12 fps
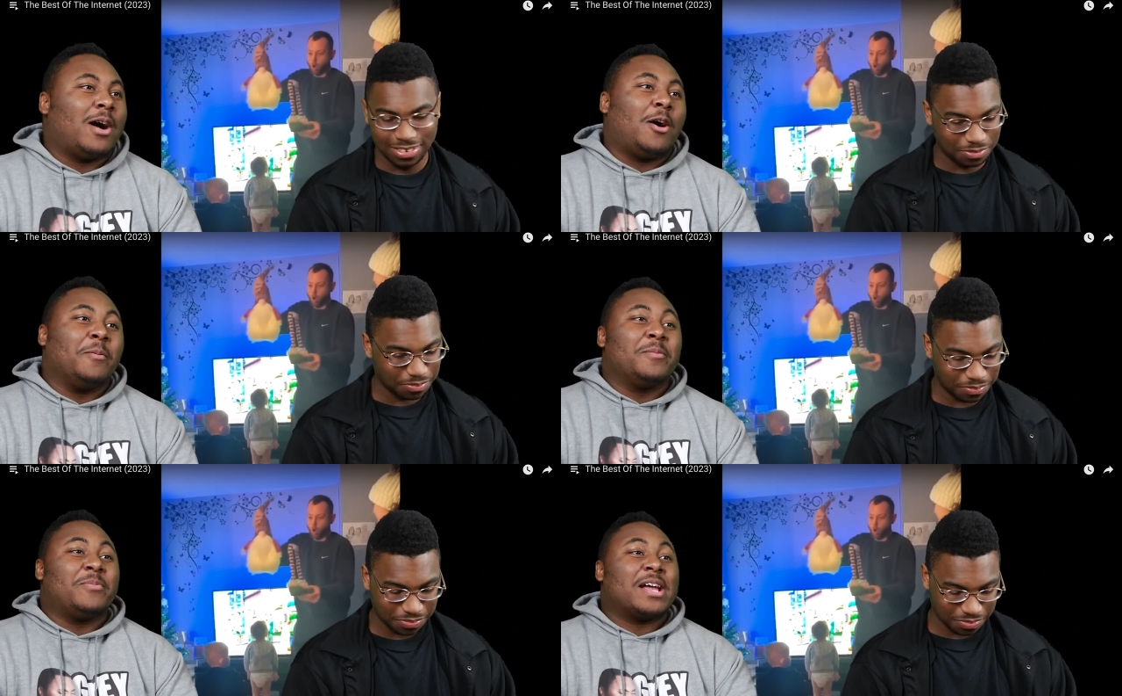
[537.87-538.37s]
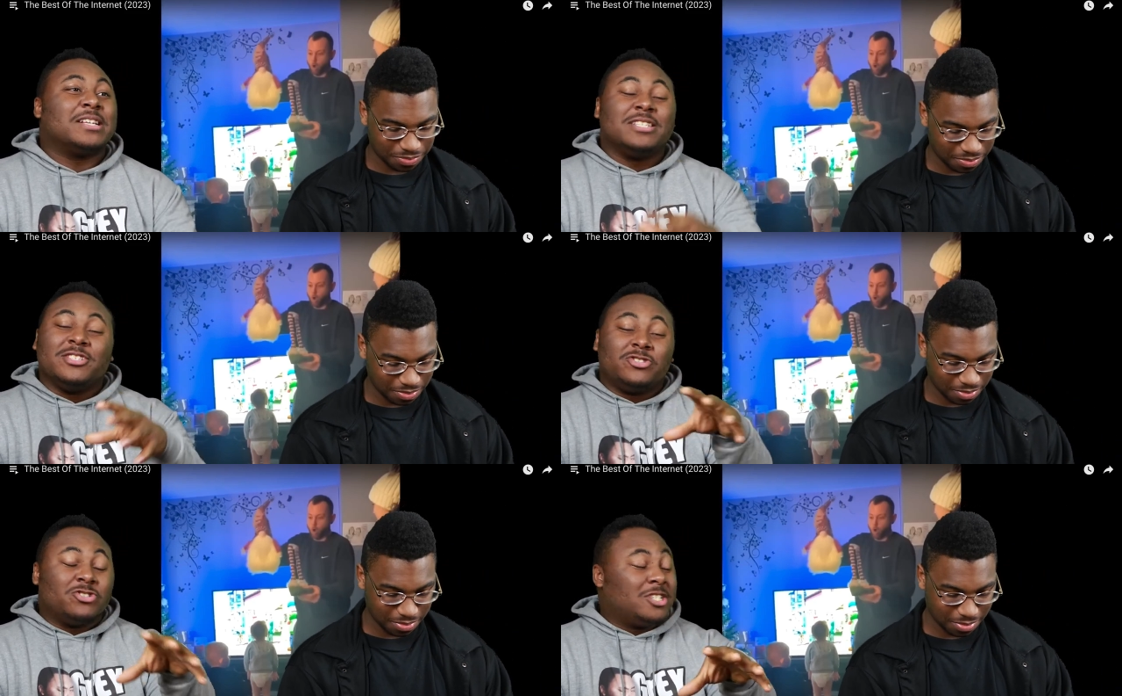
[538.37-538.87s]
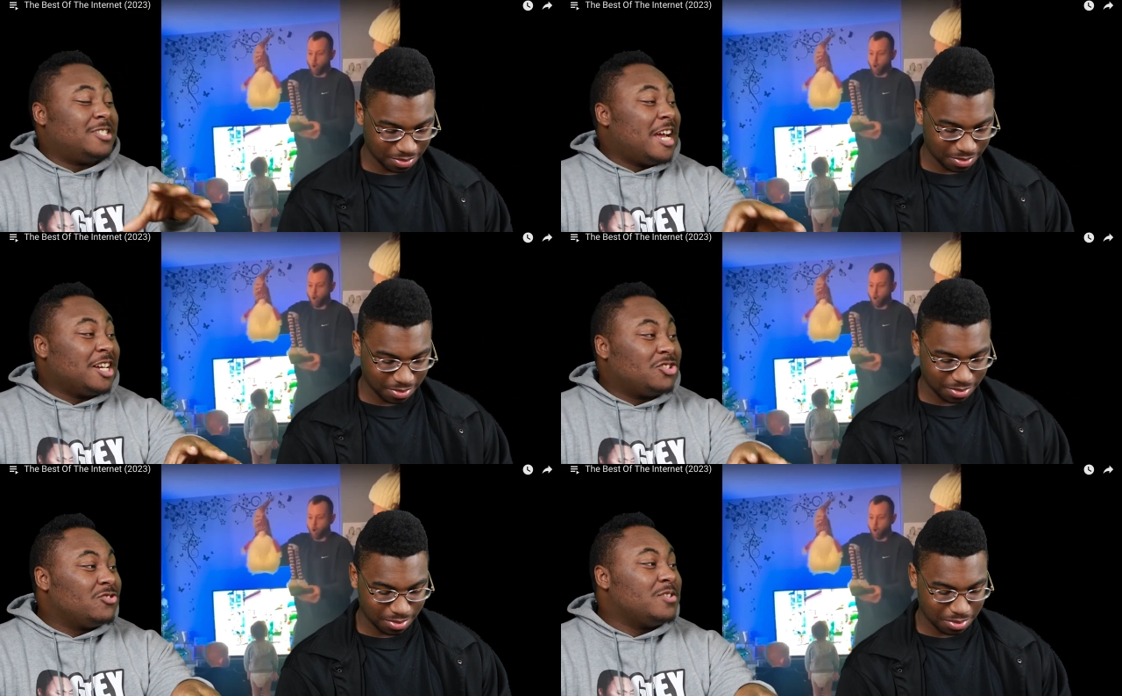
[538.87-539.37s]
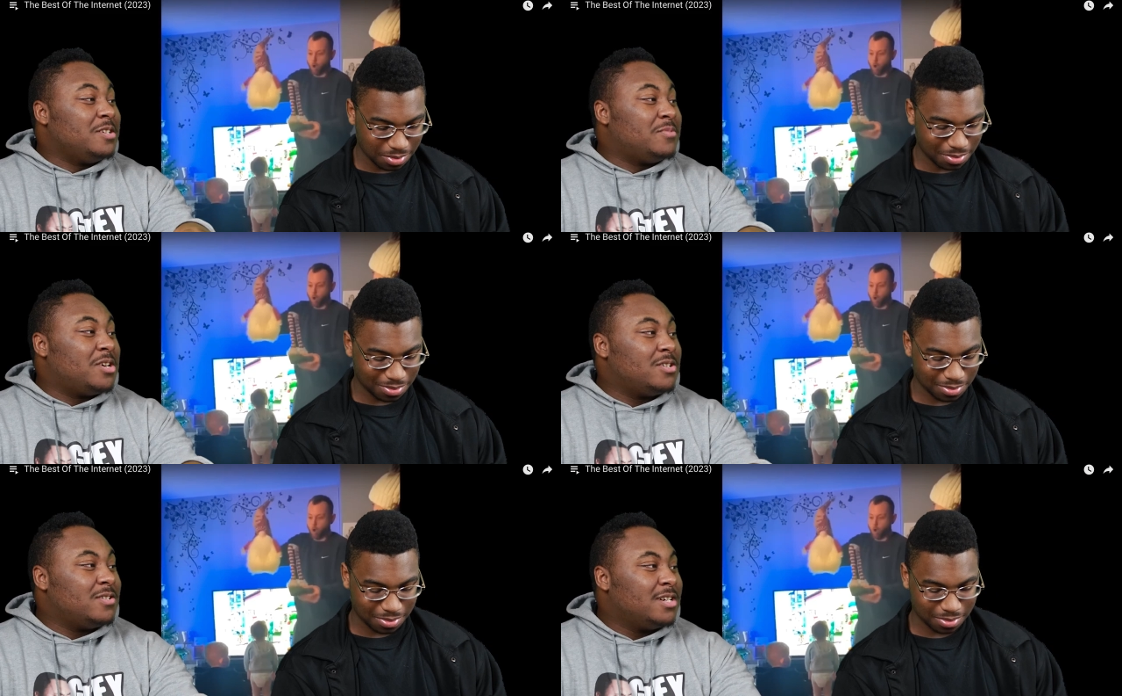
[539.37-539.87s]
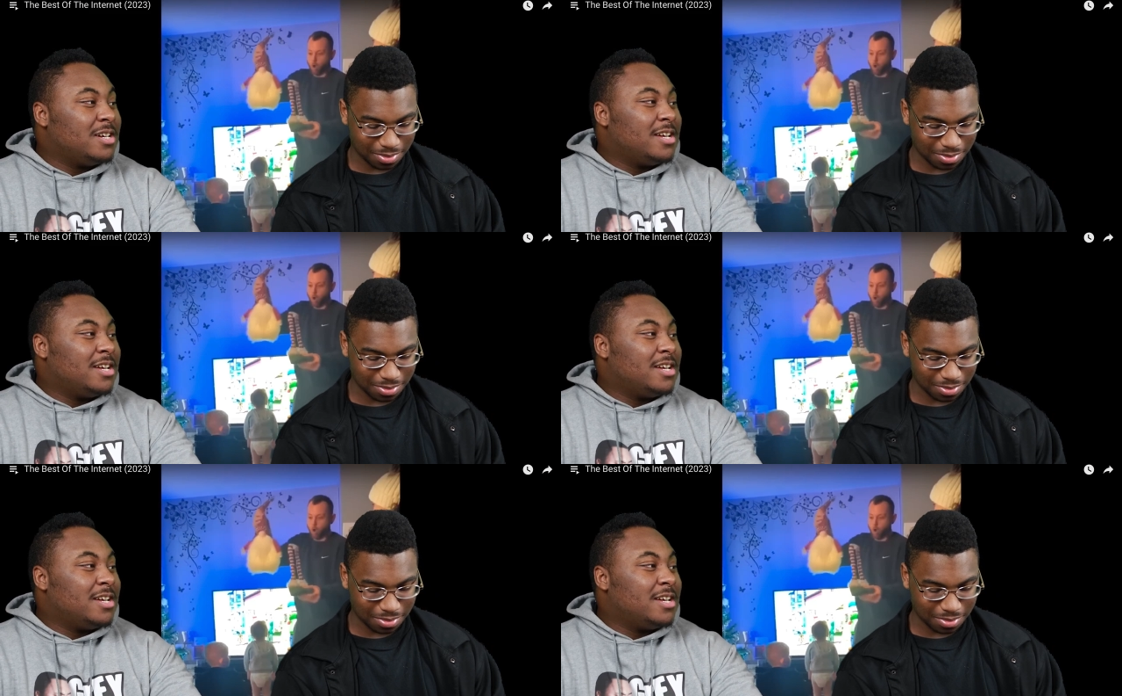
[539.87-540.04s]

Speaker 1: I'll be practicing the trajectory, bro.